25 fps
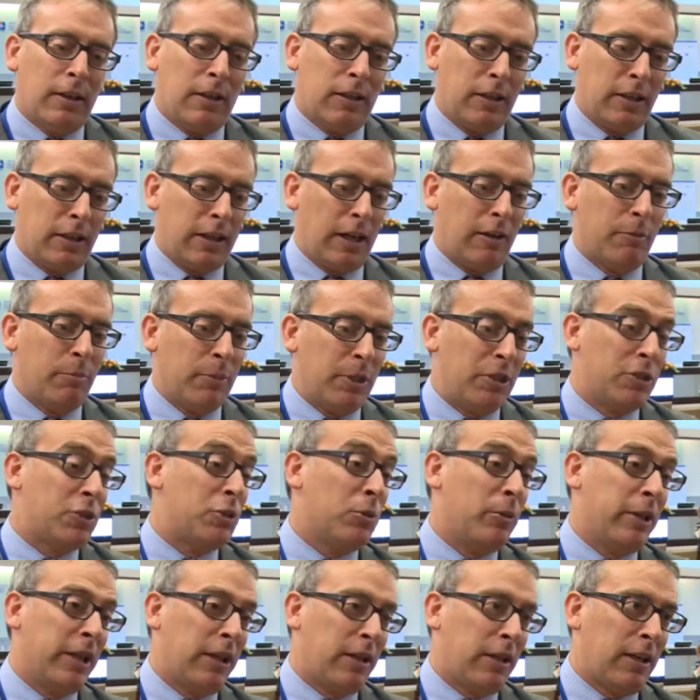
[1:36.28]
The government is
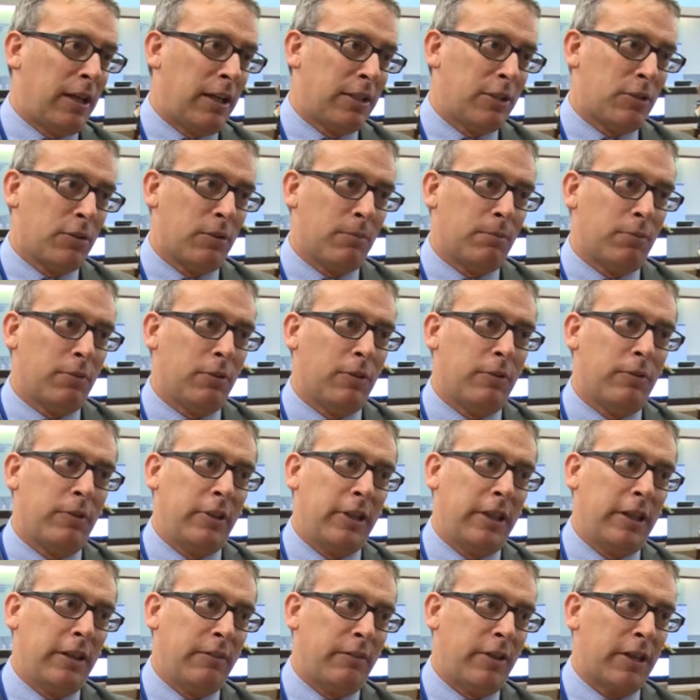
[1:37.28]
doing a lot to improve
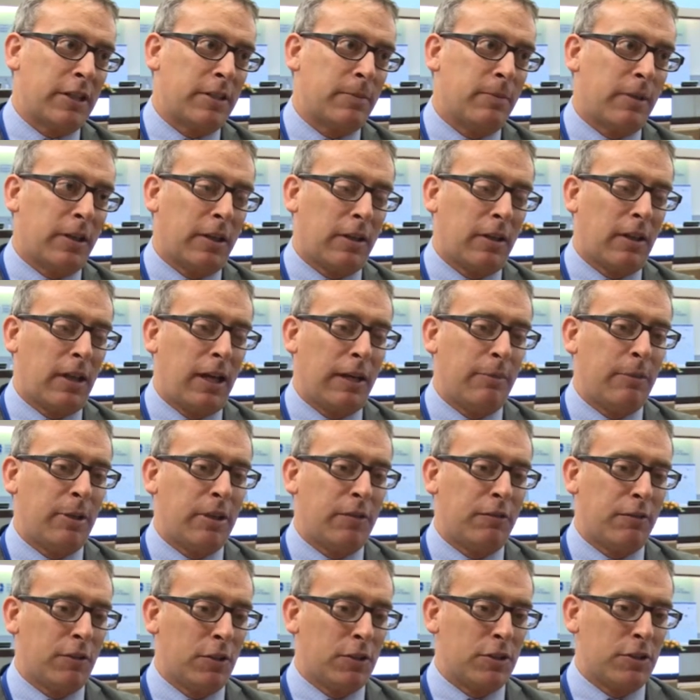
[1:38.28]
the investment
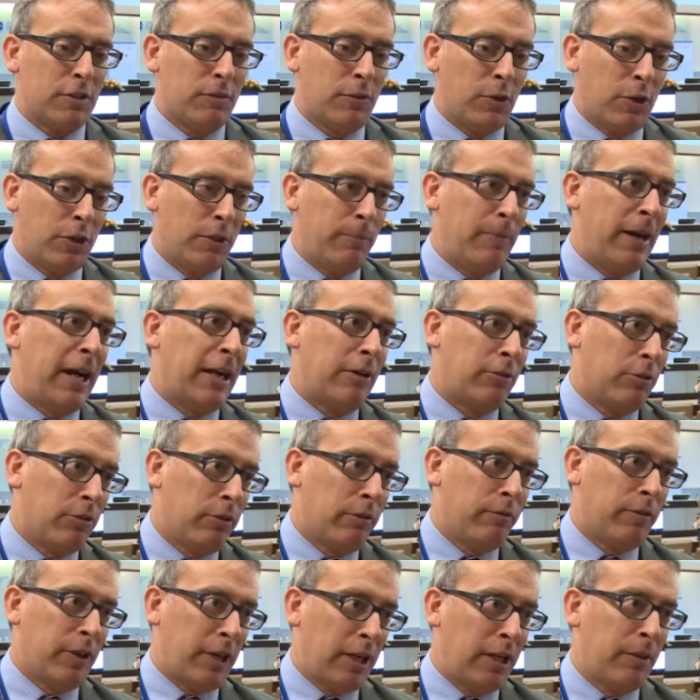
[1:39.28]
climate. First of all, the macro
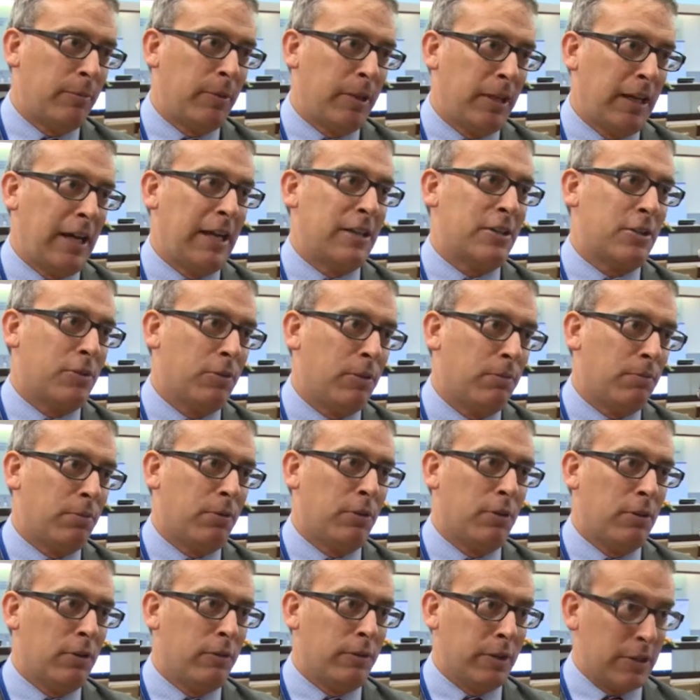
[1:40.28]
environment has to
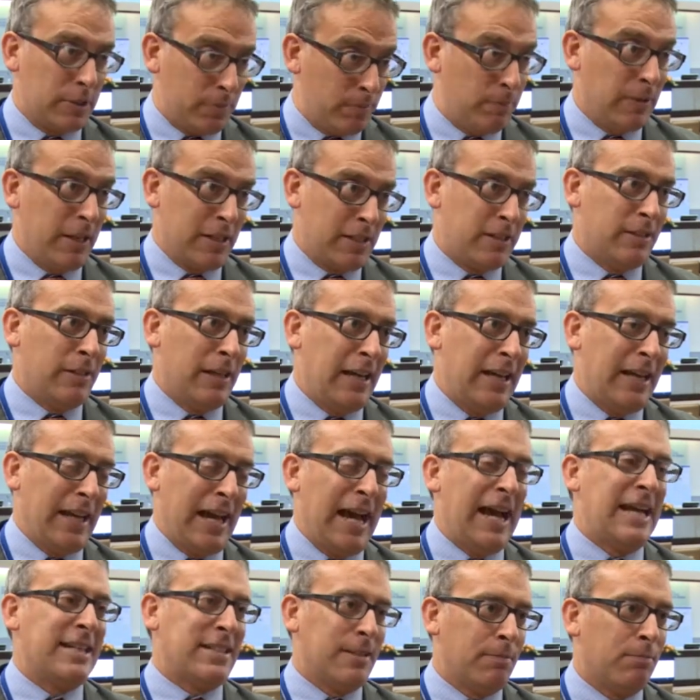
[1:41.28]
improve. It
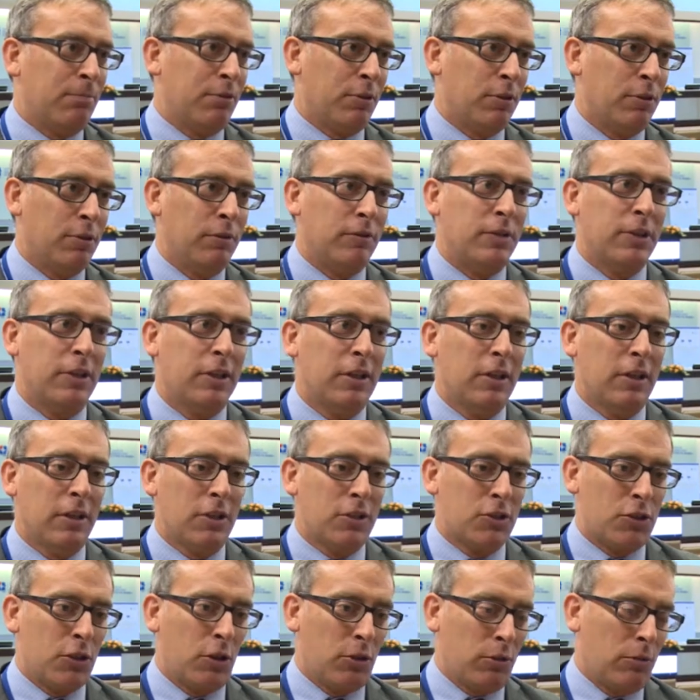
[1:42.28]
has improved.
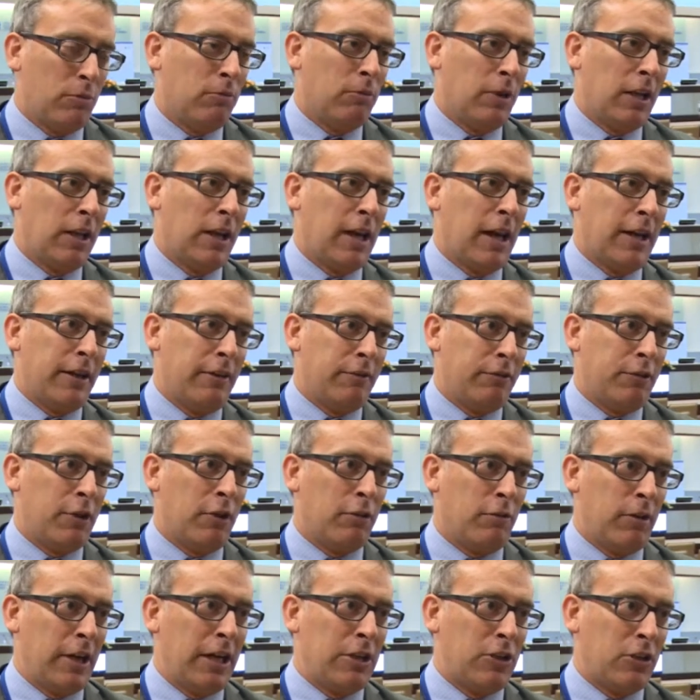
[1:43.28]
So a lot of
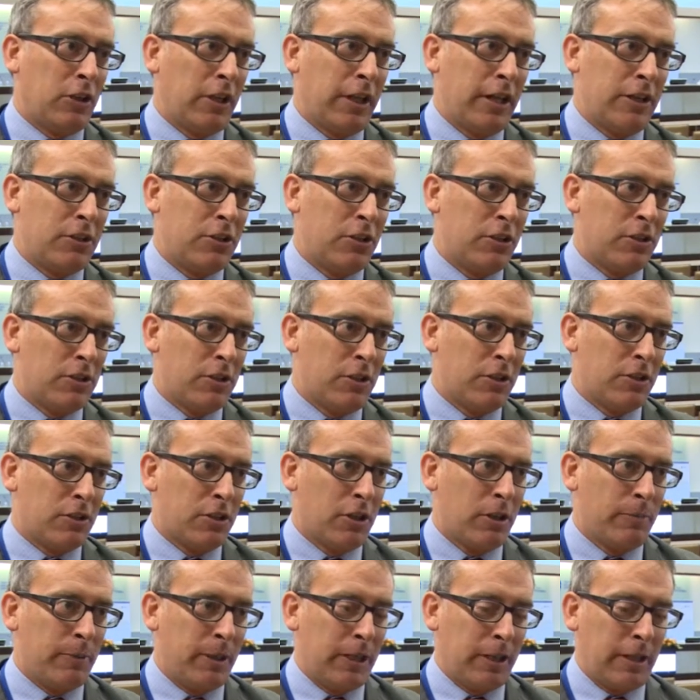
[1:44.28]
congratulations to the
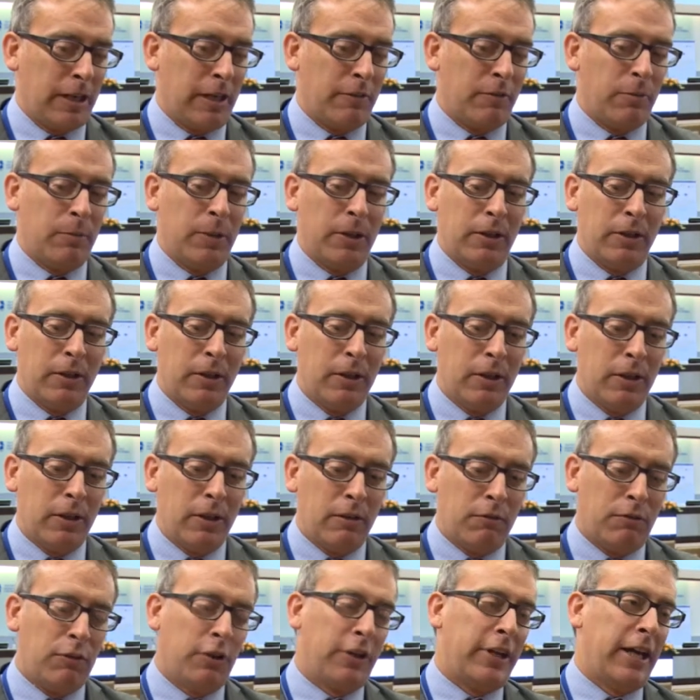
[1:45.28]
Serbian government
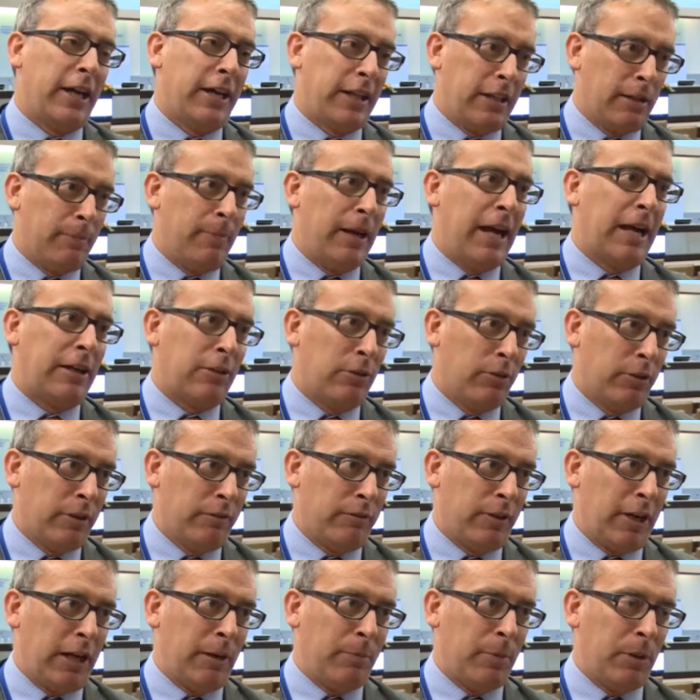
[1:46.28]
for getting the macro
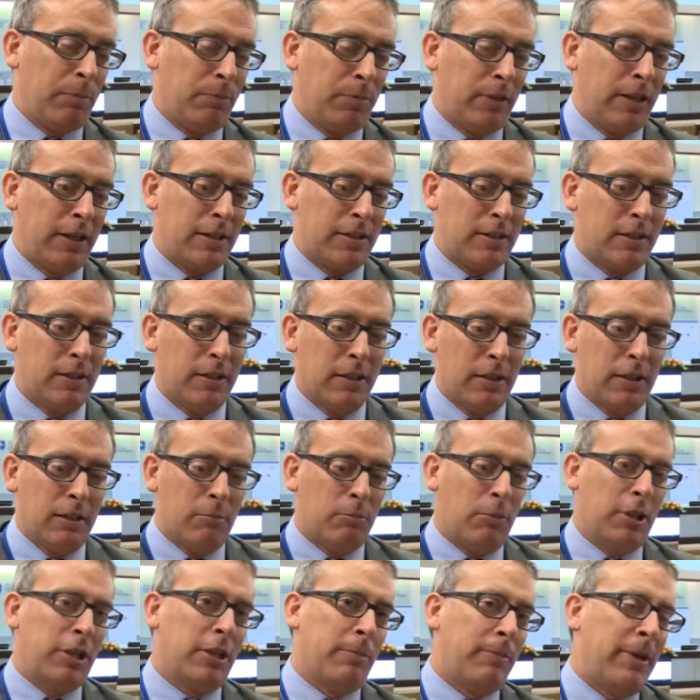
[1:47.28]
environment in place.
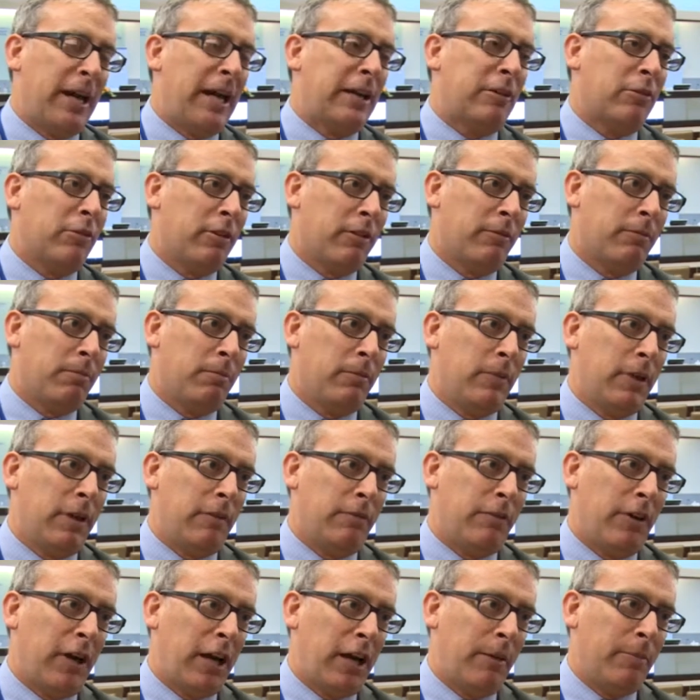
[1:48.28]
But the macro
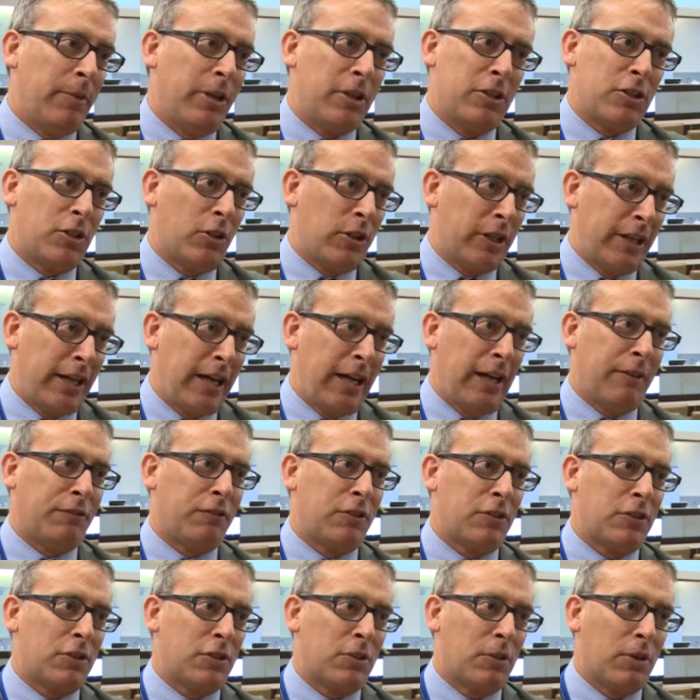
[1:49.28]
environment is only half
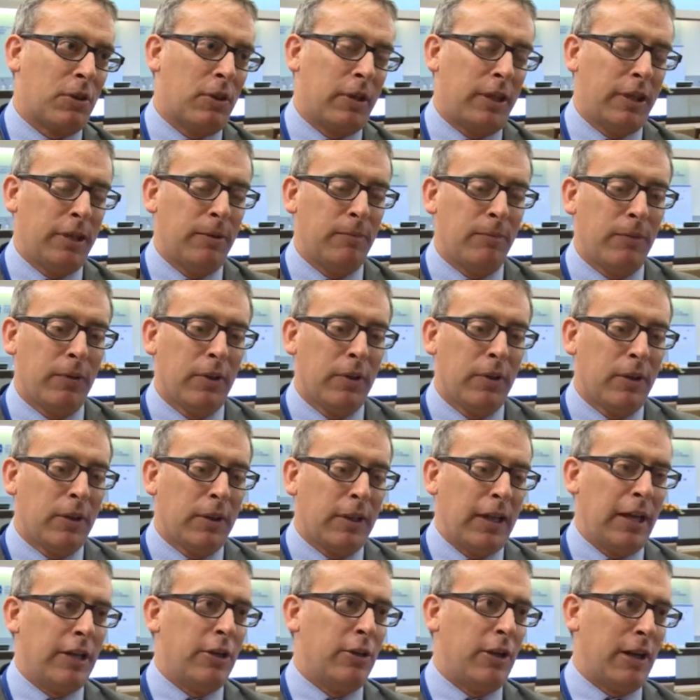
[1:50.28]
the story.
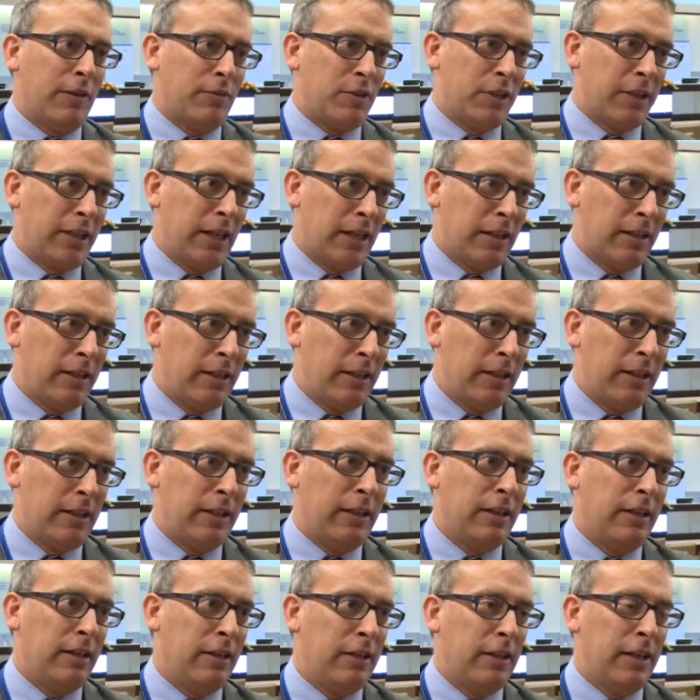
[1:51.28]
Then you have to get
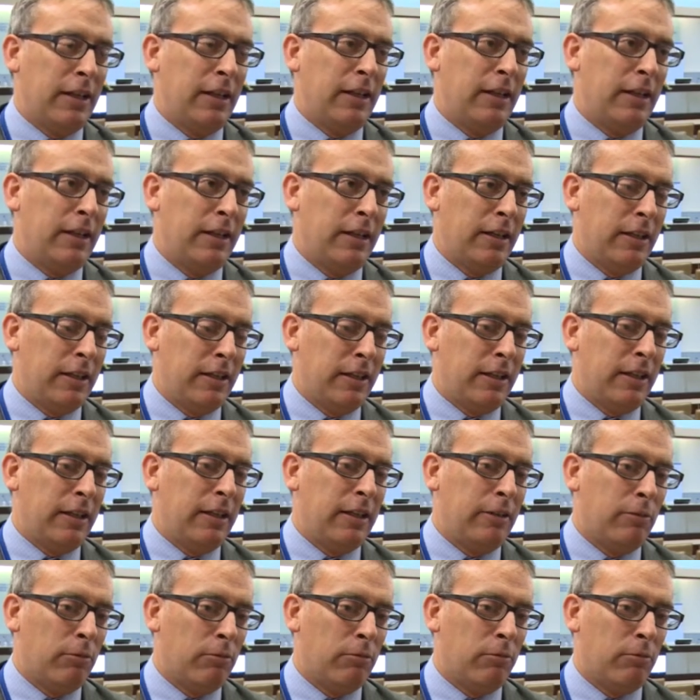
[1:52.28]

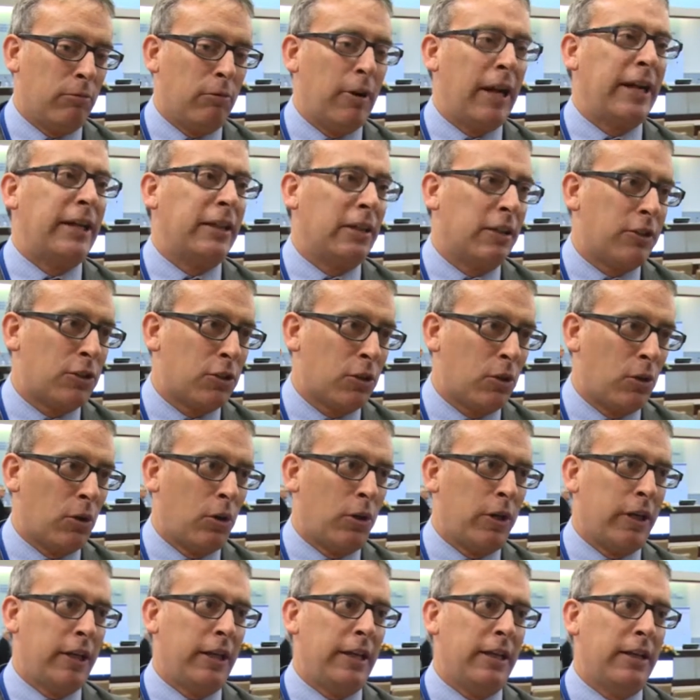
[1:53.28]
the
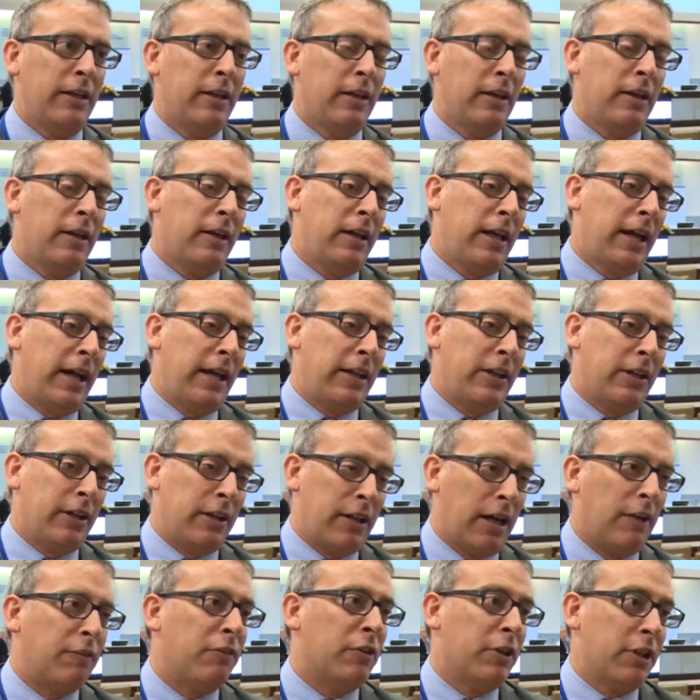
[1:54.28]
regulatory and the
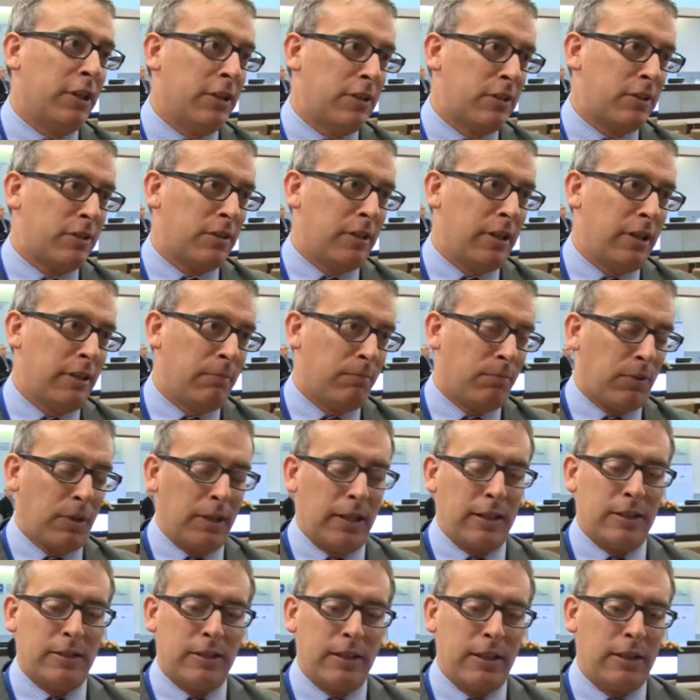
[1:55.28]
governance in
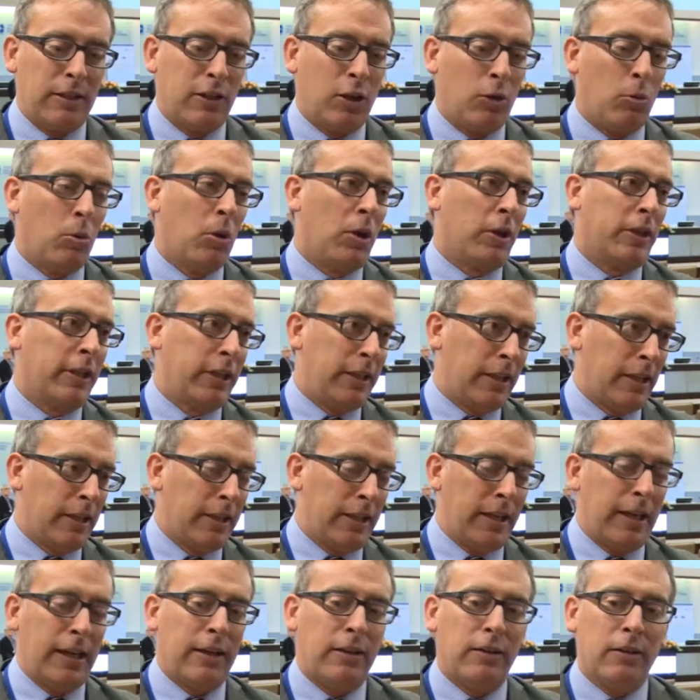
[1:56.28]
place, and they're working on
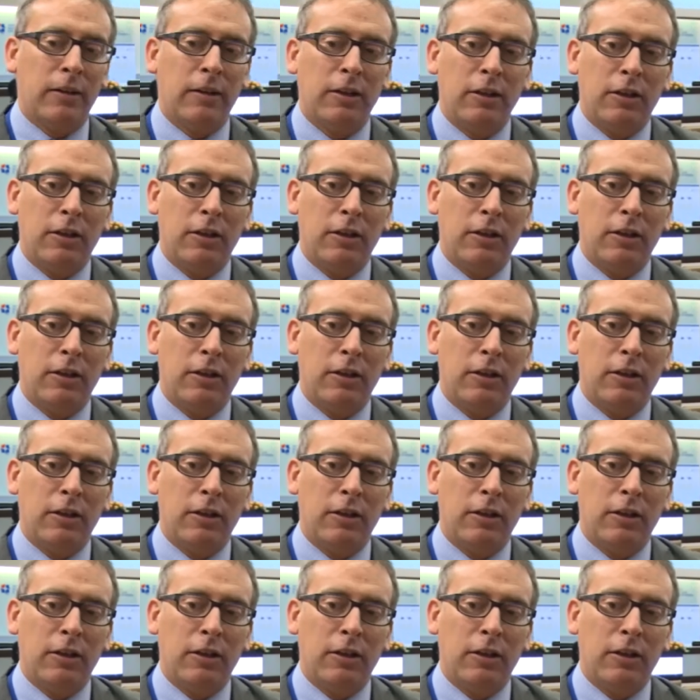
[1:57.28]
that.